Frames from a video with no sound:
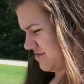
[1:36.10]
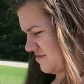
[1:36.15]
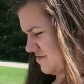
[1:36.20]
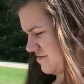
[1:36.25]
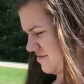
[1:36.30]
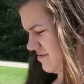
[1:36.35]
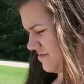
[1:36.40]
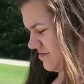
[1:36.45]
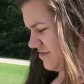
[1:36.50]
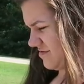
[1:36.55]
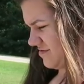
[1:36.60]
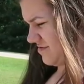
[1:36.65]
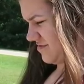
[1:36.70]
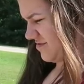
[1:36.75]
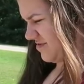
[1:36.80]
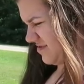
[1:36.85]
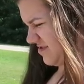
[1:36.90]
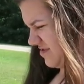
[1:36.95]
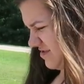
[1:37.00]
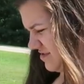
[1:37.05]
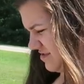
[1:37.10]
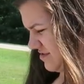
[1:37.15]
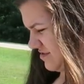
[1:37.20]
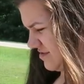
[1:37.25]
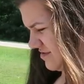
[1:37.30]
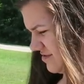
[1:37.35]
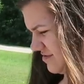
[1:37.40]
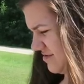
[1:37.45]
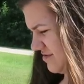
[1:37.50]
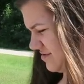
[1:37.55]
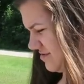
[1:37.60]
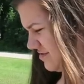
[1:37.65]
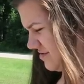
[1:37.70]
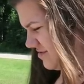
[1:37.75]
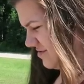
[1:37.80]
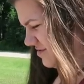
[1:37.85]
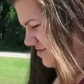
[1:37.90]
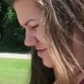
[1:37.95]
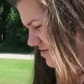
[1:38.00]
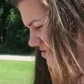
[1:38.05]
And they actually had tire covers
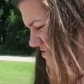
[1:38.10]
there,